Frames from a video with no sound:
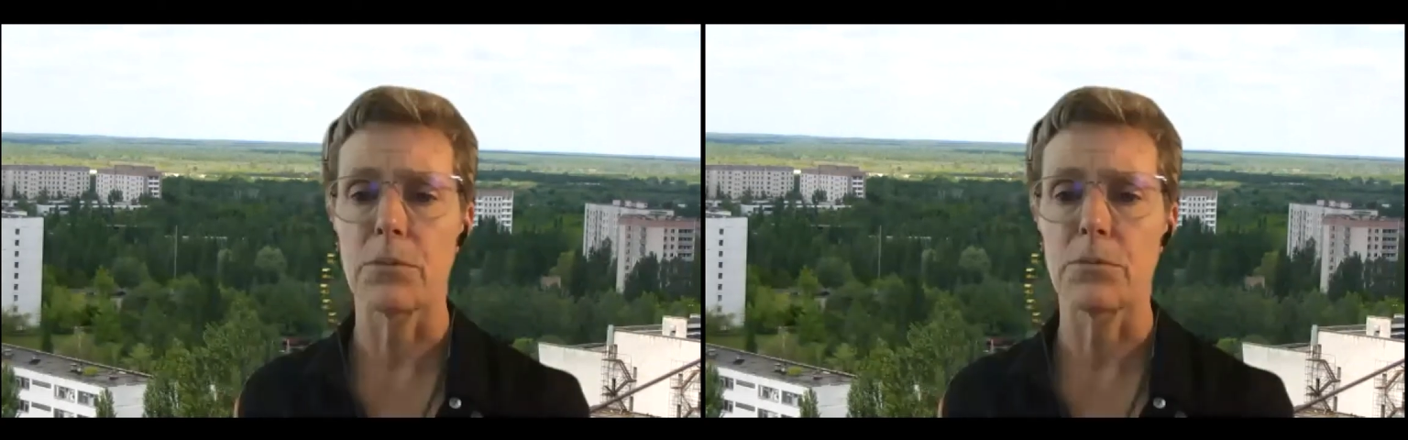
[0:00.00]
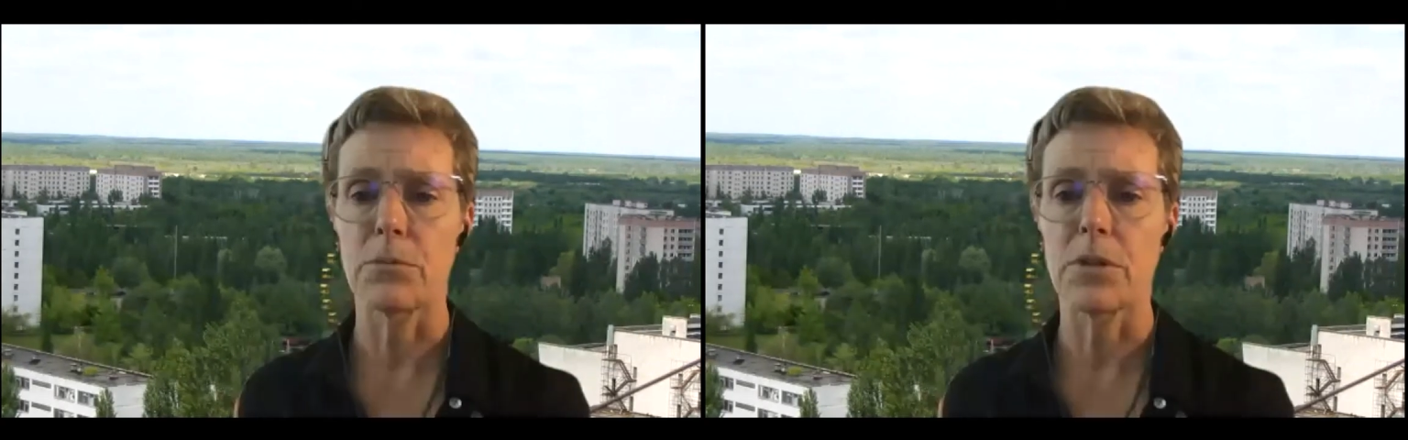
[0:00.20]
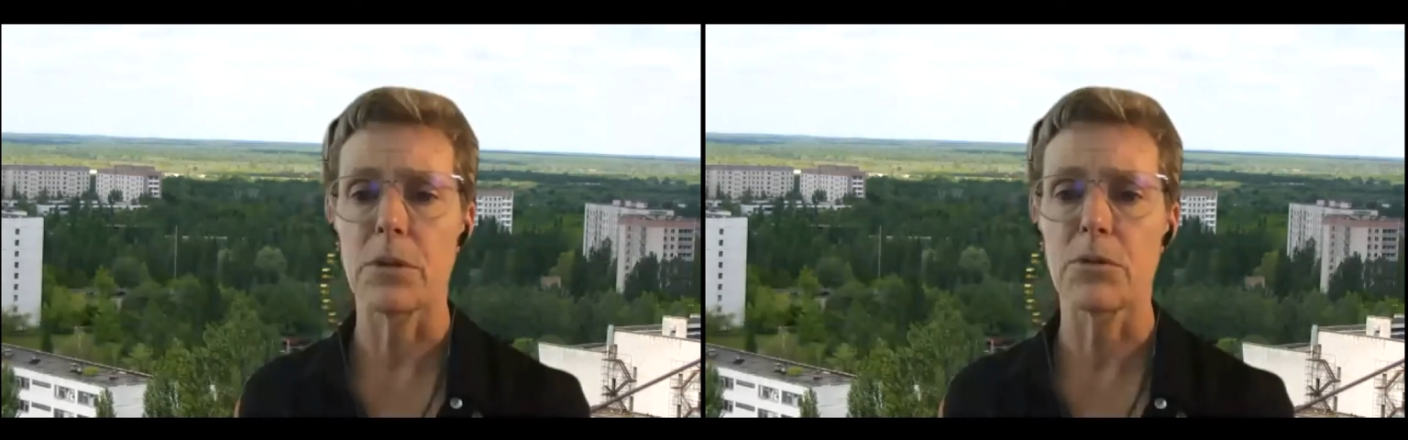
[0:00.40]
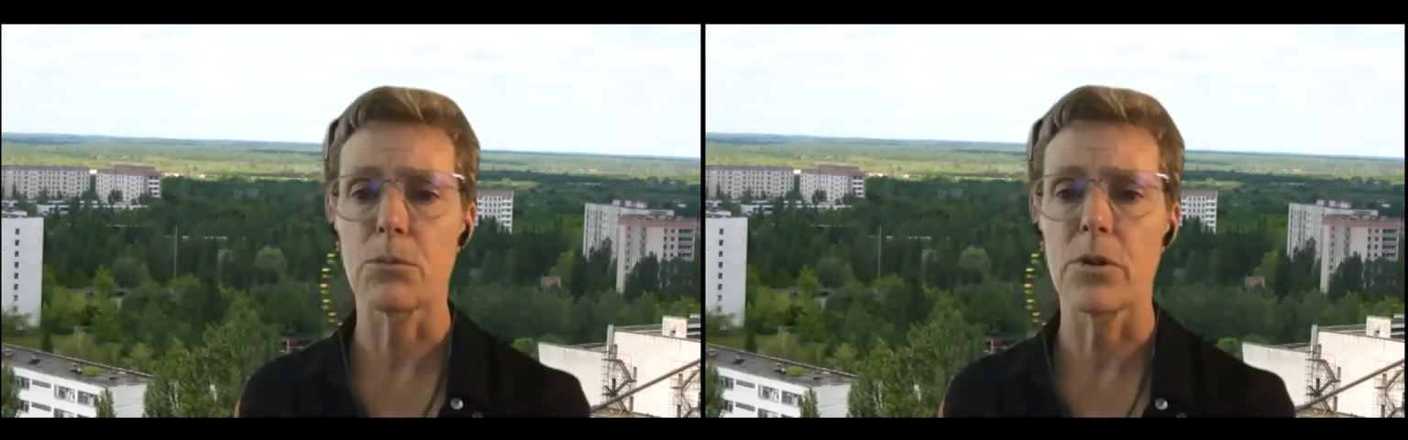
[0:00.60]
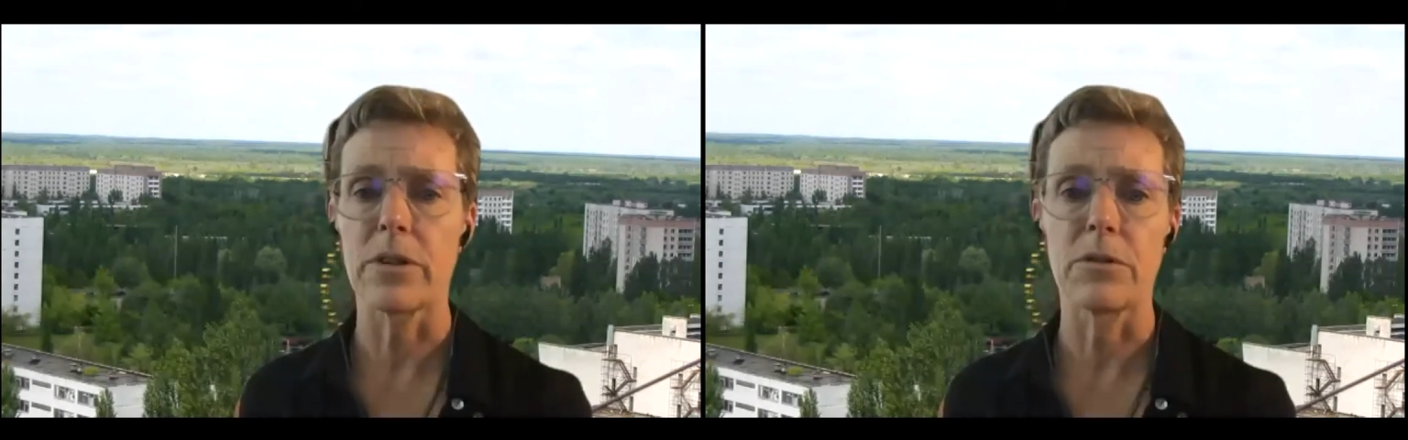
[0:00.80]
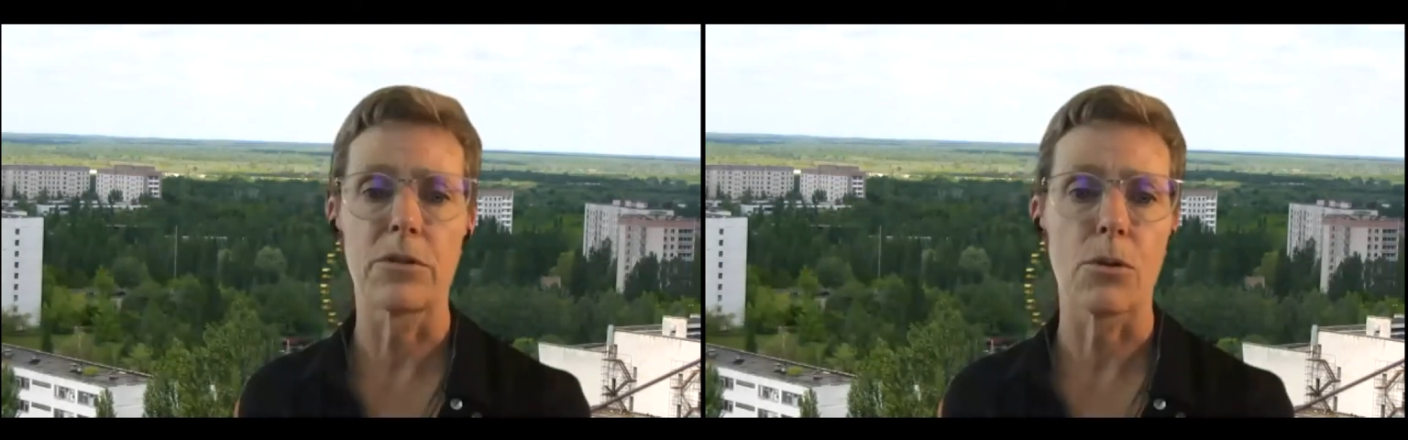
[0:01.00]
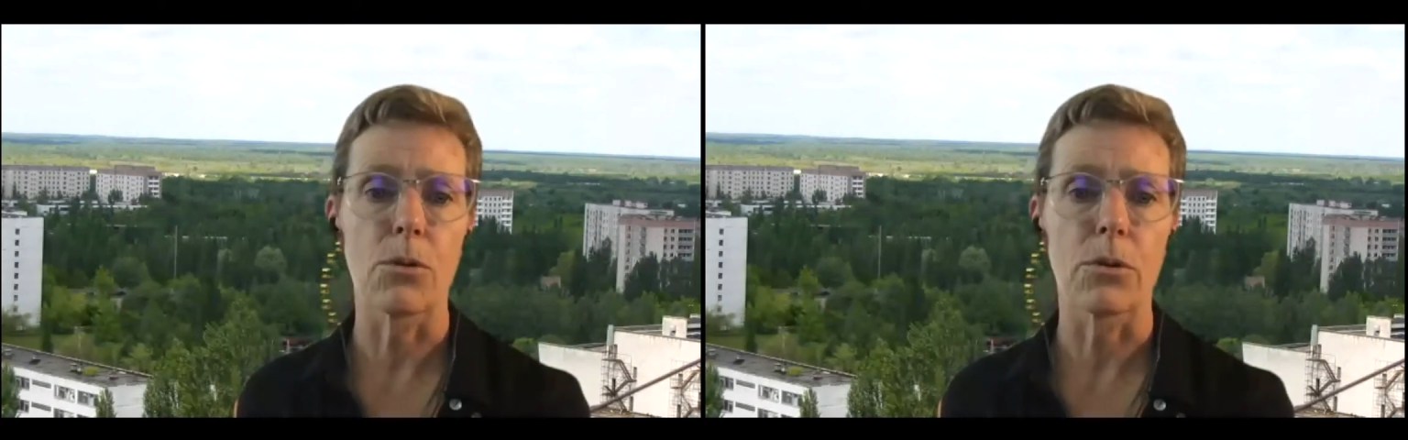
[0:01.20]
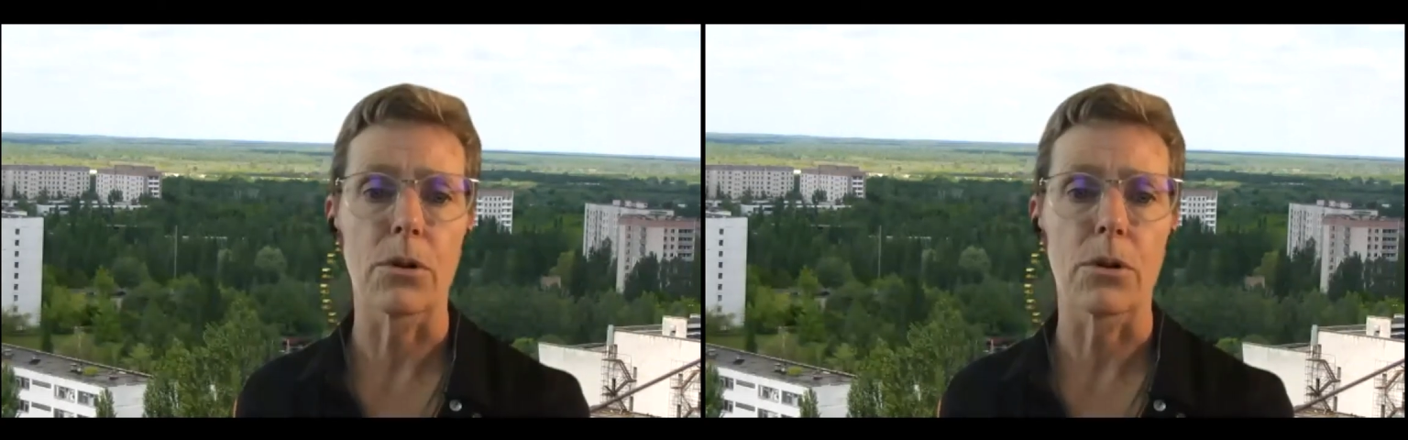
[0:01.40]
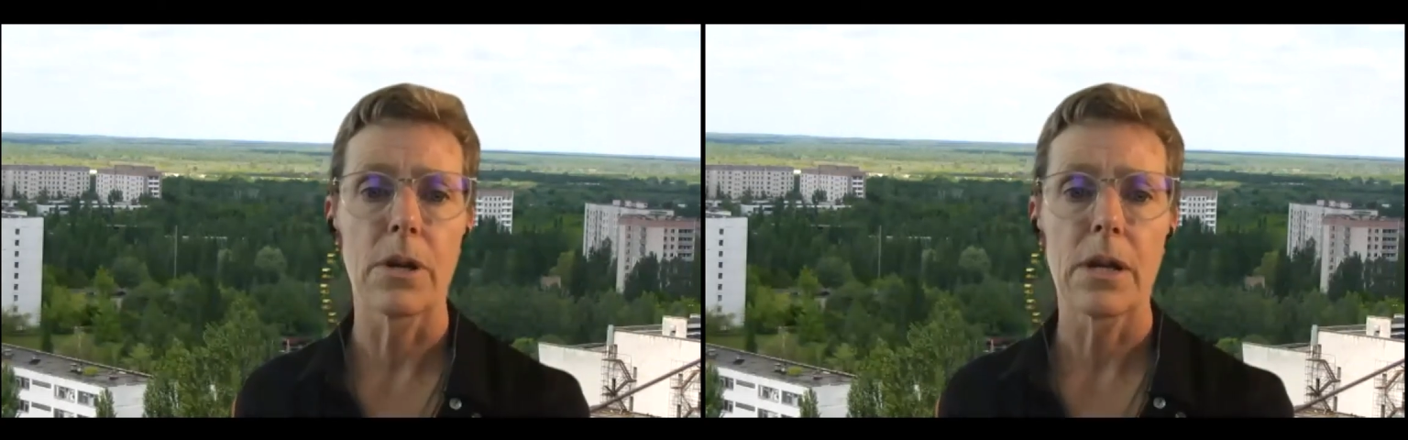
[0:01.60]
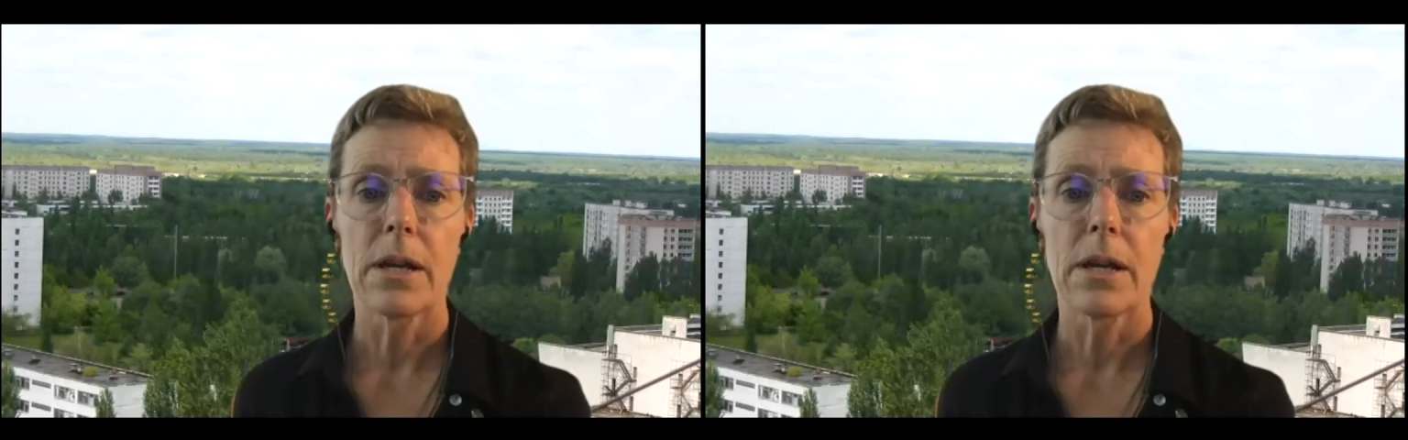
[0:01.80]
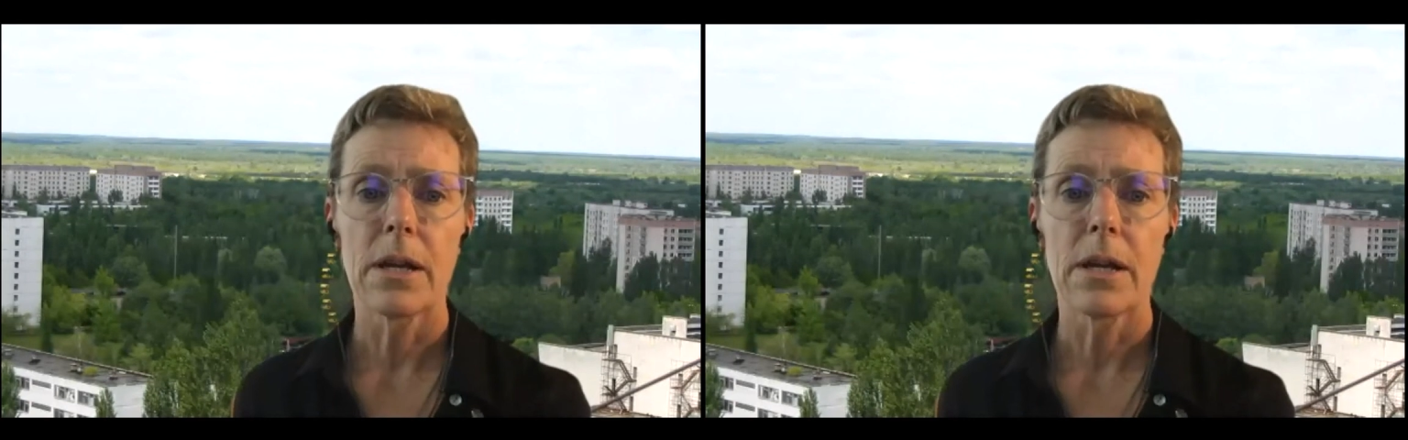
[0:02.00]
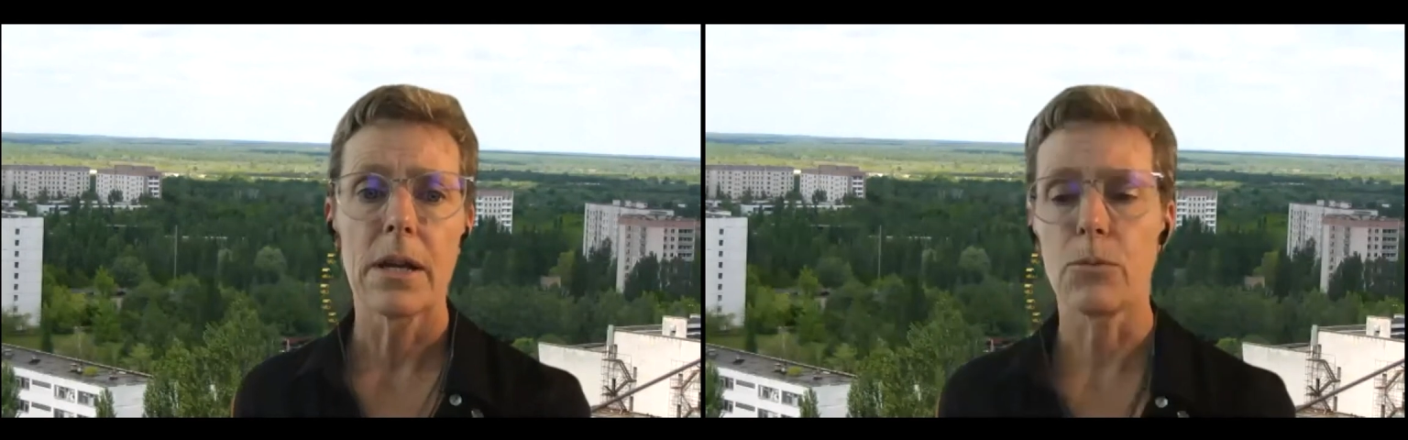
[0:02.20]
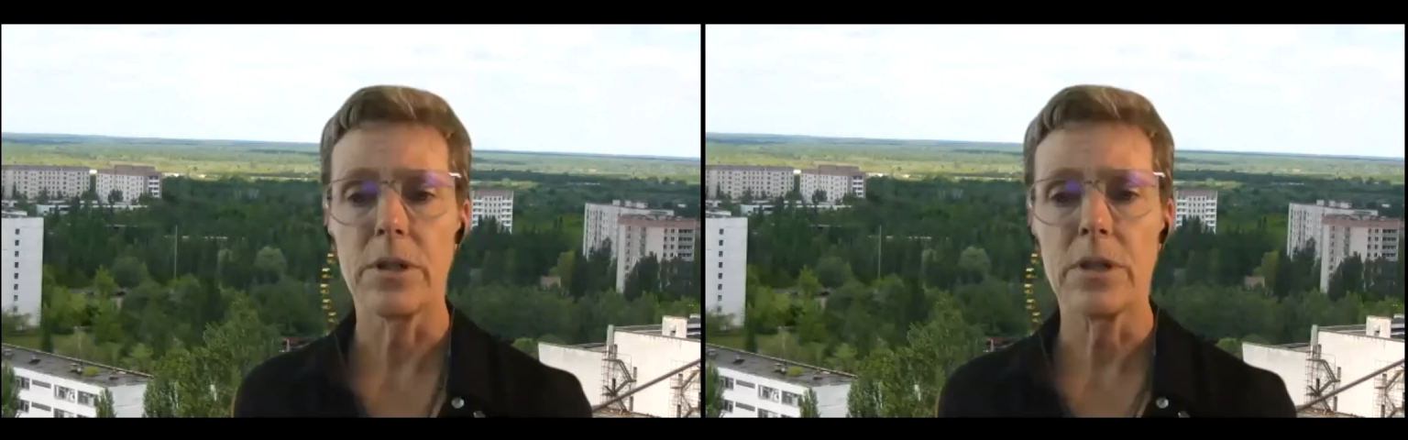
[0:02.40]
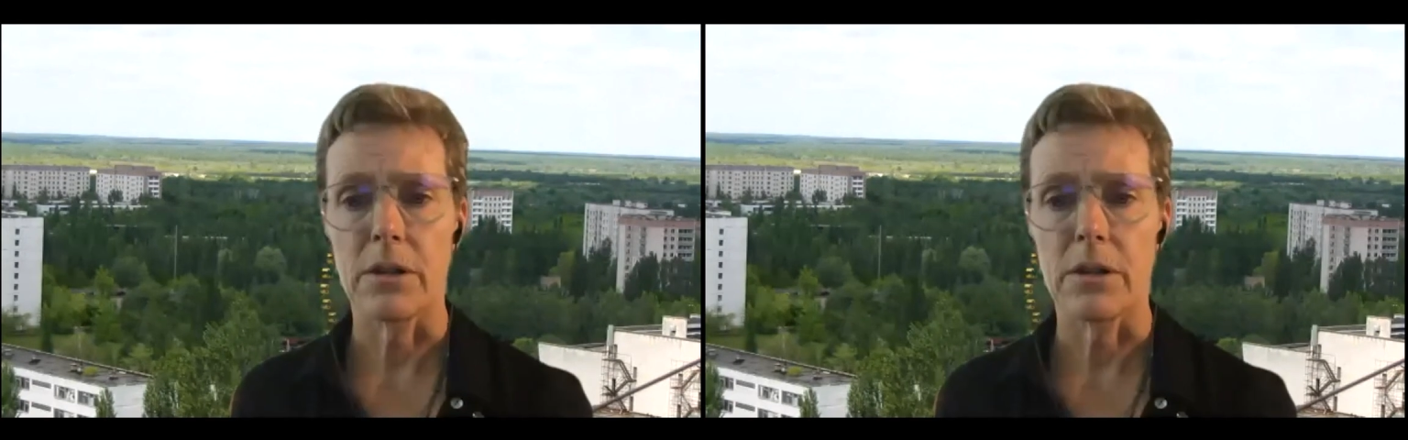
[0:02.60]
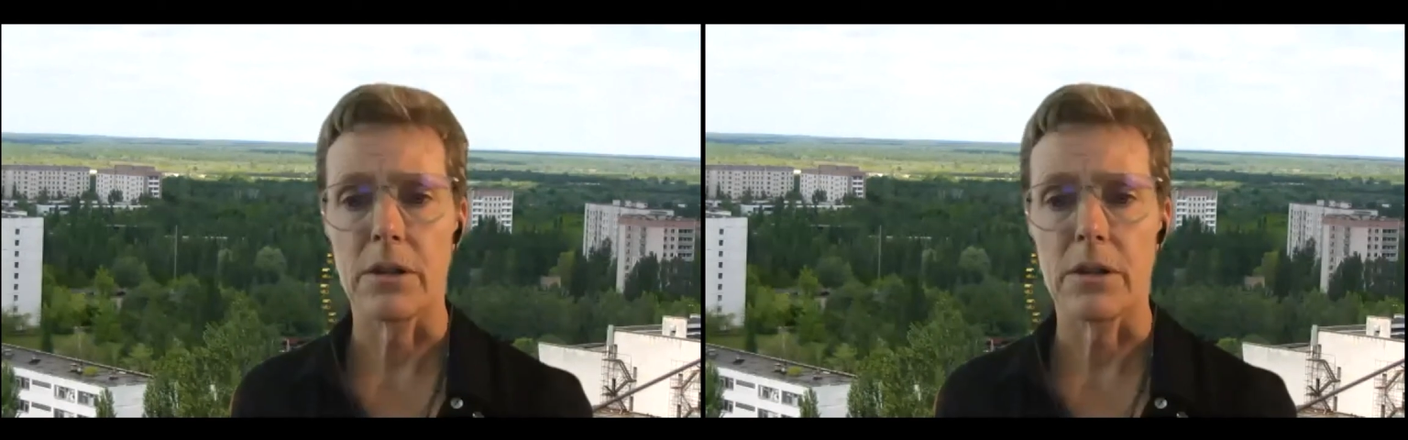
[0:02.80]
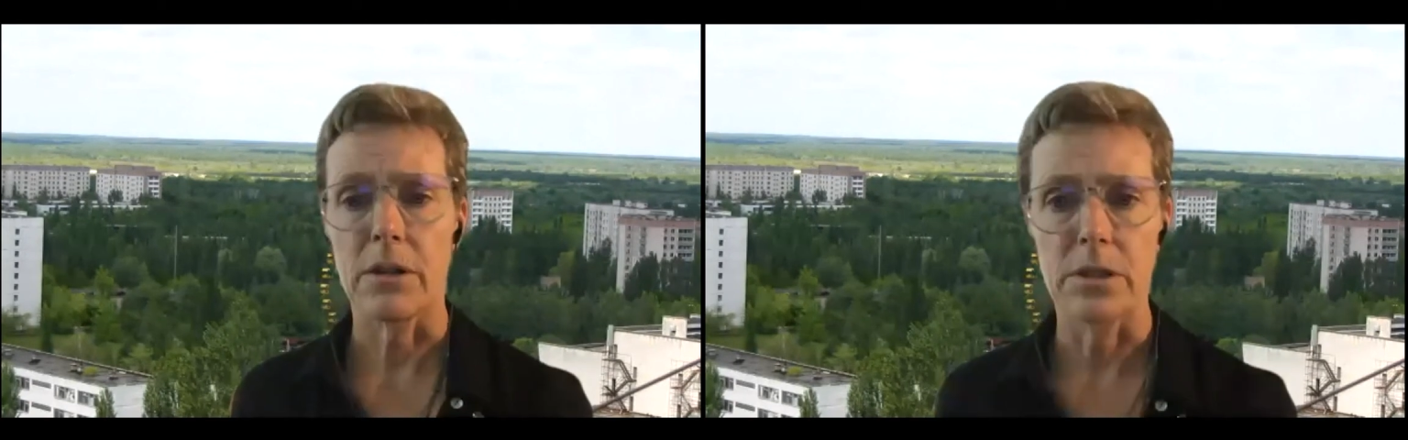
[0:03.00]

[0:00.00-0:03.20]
sometimes more than solar and wind energy.